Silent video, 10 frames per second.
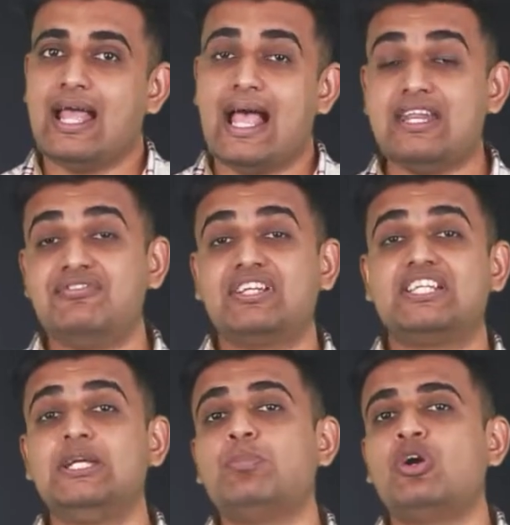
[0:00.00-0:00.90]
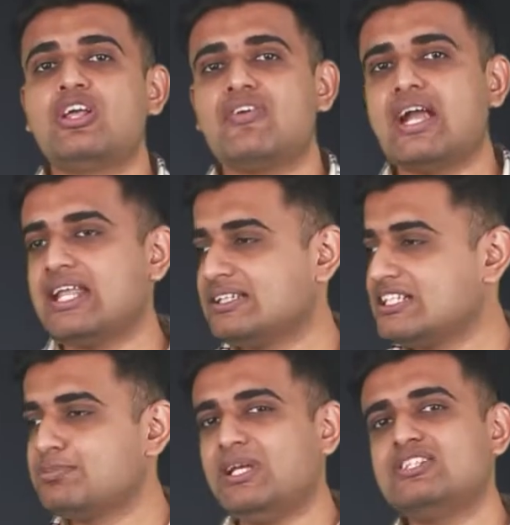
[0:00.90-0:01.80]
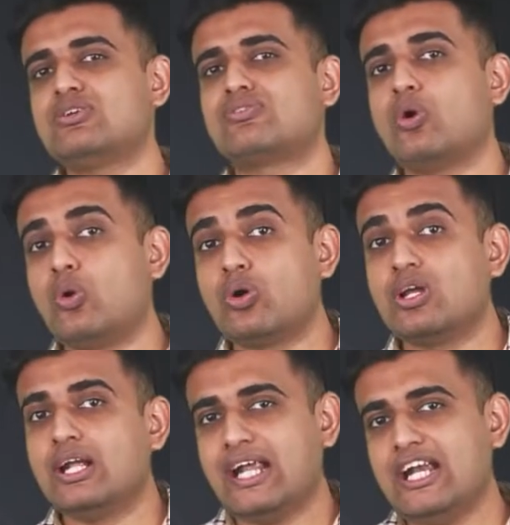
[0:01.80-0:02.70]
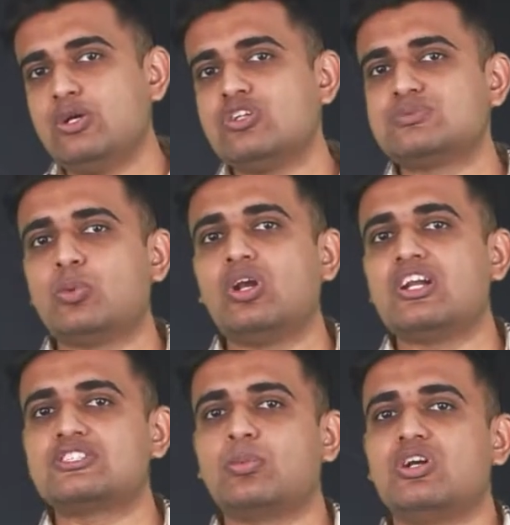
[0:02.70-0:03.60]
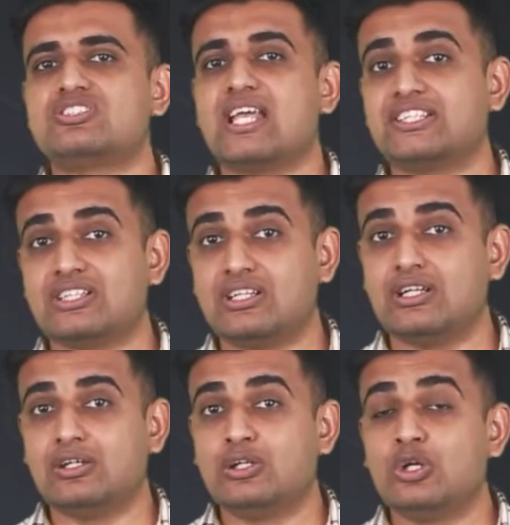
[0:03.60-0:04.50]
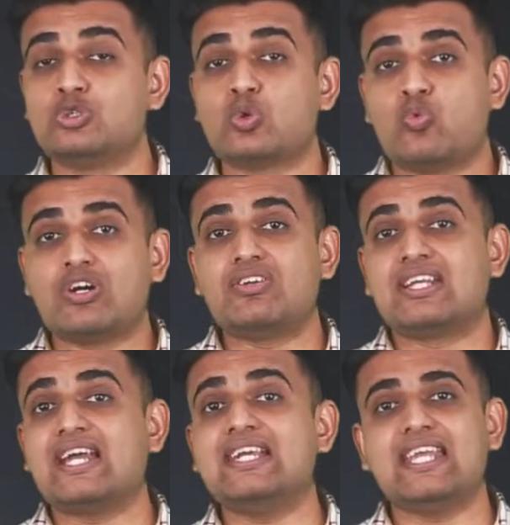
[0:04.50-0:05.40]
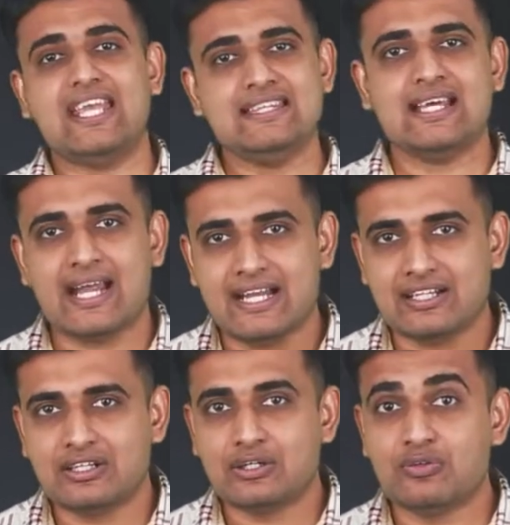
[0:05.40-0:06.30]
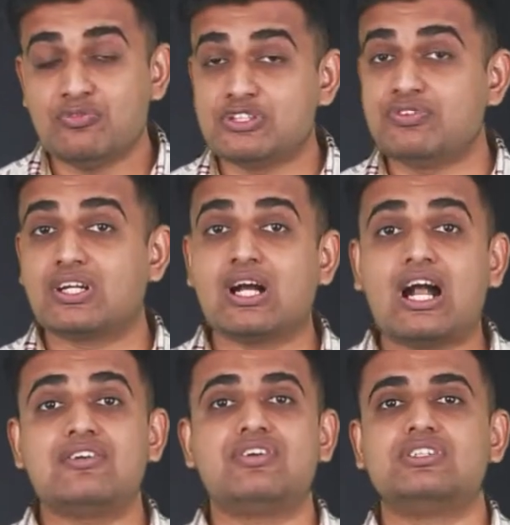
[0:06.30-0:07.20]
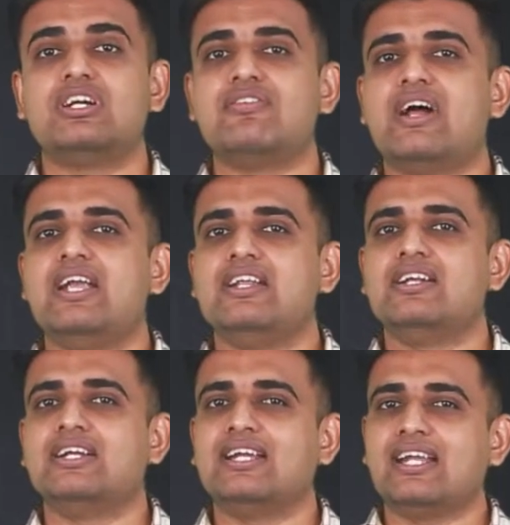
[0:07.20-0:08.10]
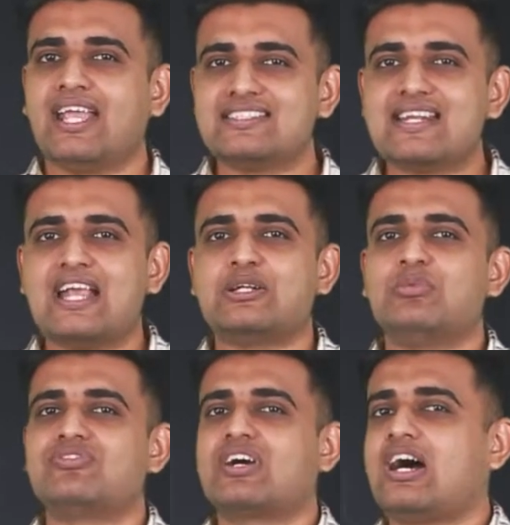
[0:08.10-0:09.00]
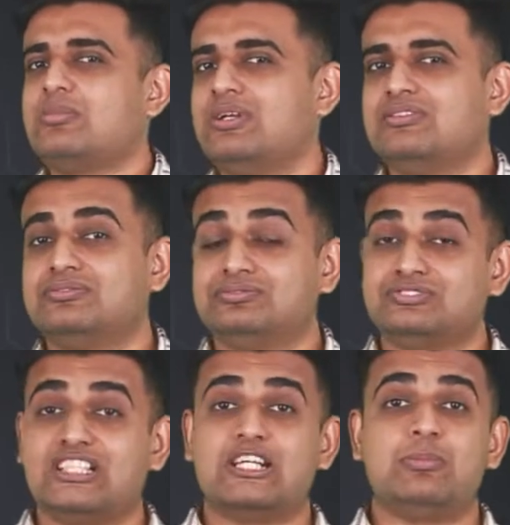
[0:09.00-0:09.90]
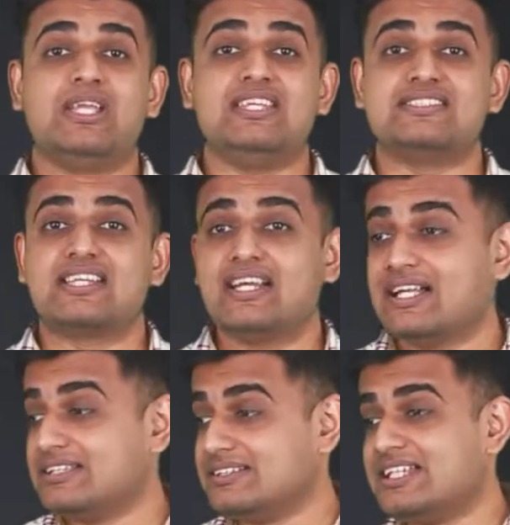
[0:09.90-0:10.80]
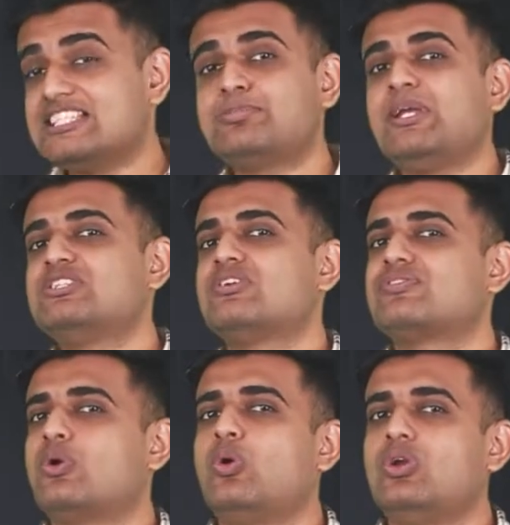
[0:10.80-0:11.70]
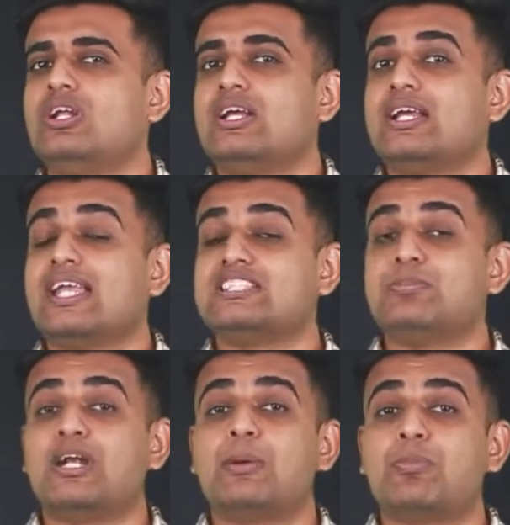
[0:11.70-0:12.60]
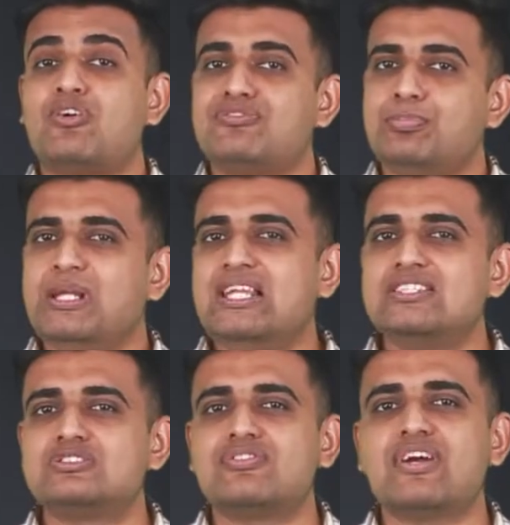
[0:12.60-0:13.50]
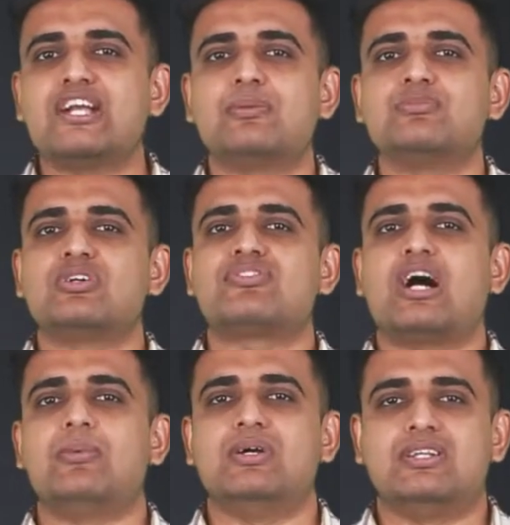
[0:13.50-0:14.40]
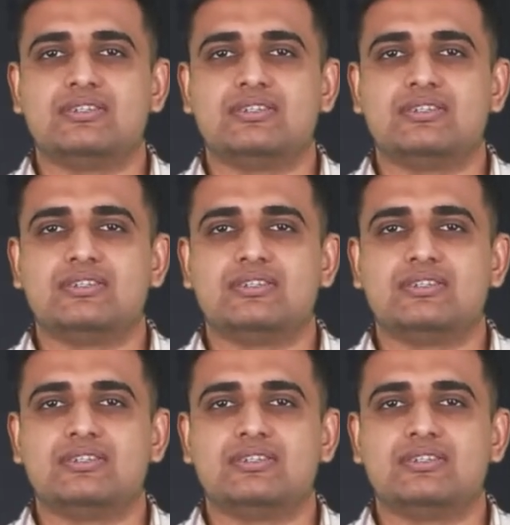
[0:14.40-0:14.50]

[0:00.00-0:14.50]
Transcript: And if we keep on dividing this piece of coal into a smaller and smaller section. So what will get in the end, which we can't further divide, is an atom of carbon. That means this piece of coal is made up of millions of atoms of carbon.